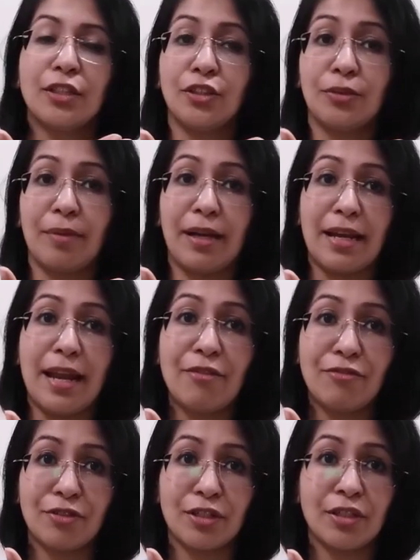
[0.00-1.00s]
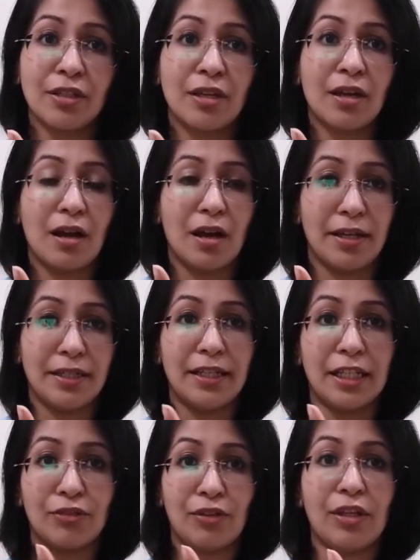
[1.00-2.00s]
using my left
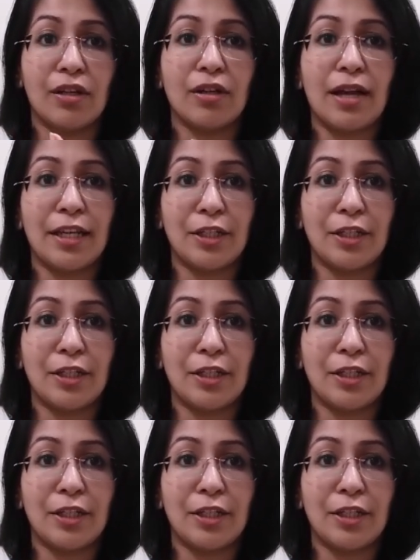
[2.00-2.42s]
index finger.